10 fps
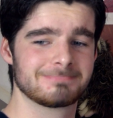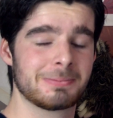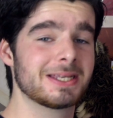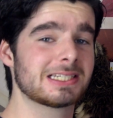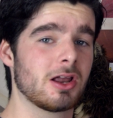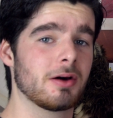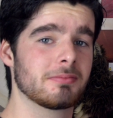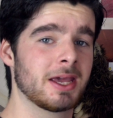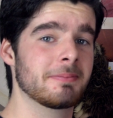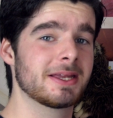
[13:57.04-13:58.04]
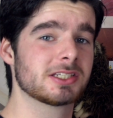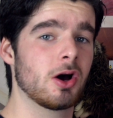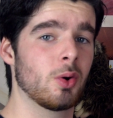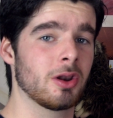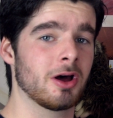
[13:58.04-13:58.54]
Means a lot. It means a
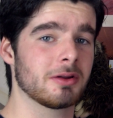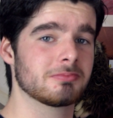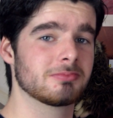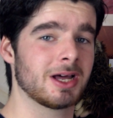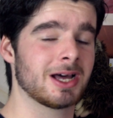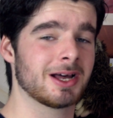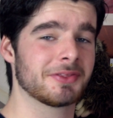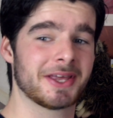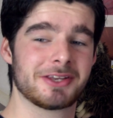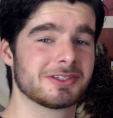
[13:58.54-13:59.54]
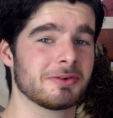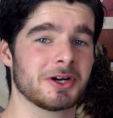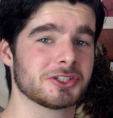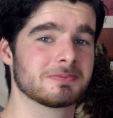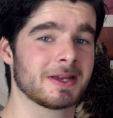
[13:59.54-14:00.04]
whole lot. Thank you so
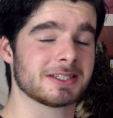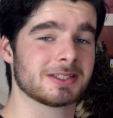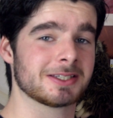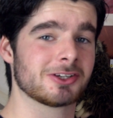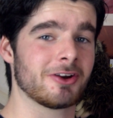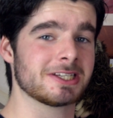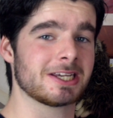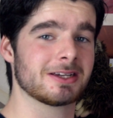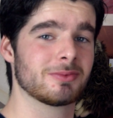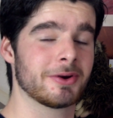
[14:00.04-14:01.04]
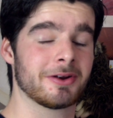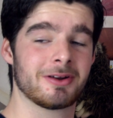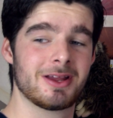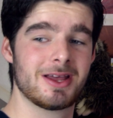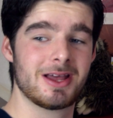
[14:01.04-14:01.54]
much. It's crazy.
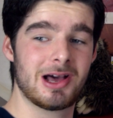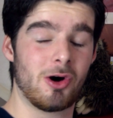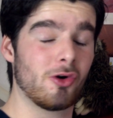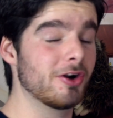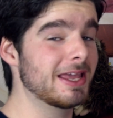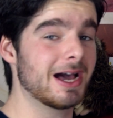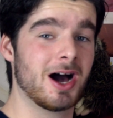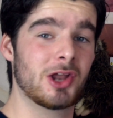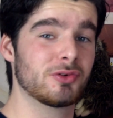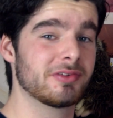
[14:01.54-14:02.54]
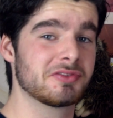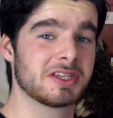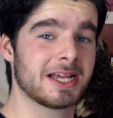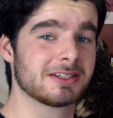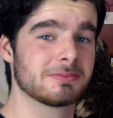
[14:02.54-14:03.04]
We're already
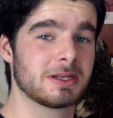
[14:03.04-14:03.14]
150,000